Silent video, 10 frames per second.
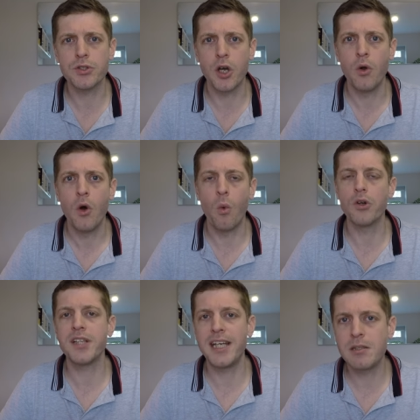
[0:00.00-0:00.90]
So
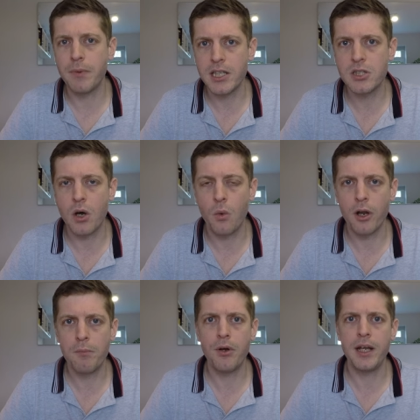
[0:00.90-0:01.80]
what database do I want
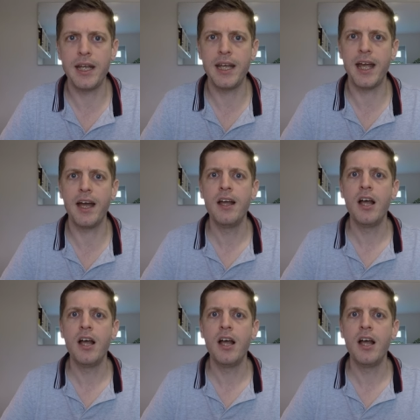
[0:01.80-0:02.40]
to put in here?